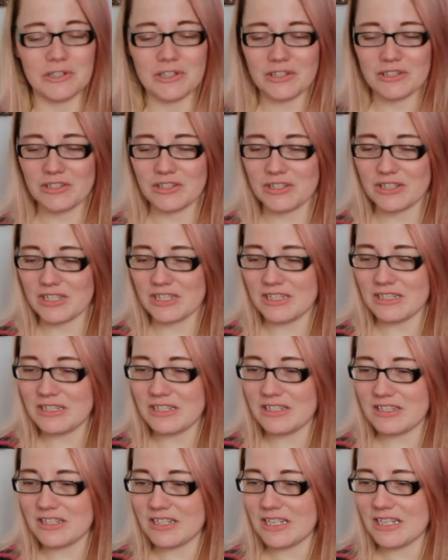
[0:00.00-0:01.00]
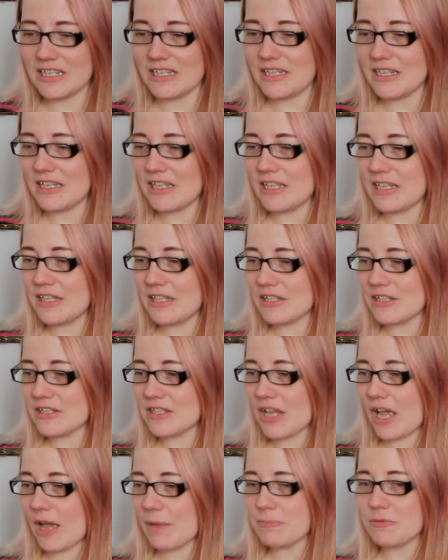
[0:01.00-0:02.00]
Just the sea
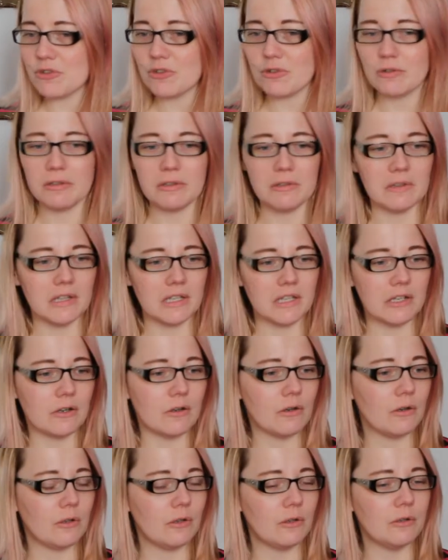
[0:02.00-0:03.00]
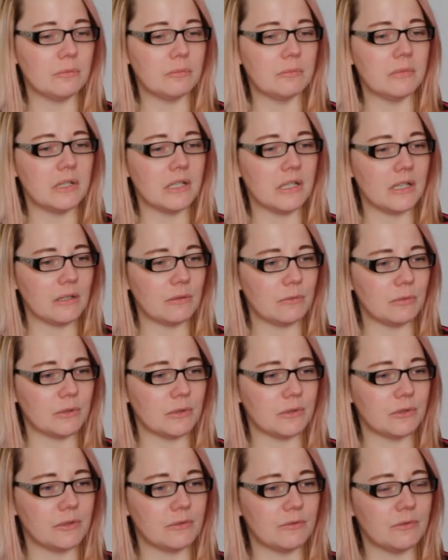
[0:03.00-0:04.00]
is absolutely calm and
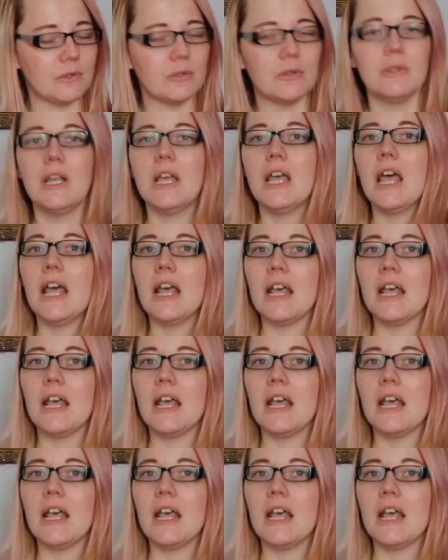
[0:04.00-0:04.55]
wonderful.